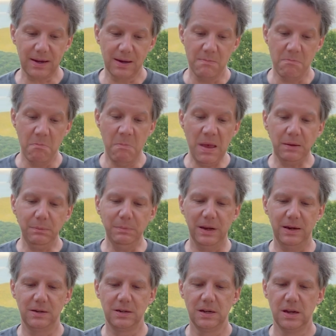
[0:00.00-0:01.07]

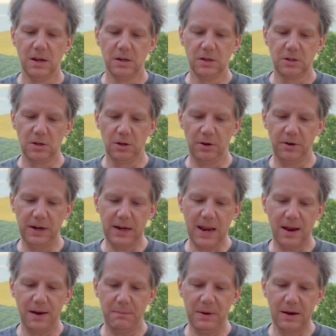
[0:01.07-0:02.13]
commitment to learning
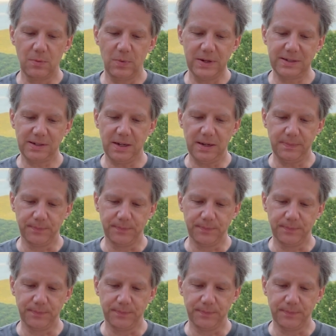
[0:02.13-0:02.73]
how to make whiskey.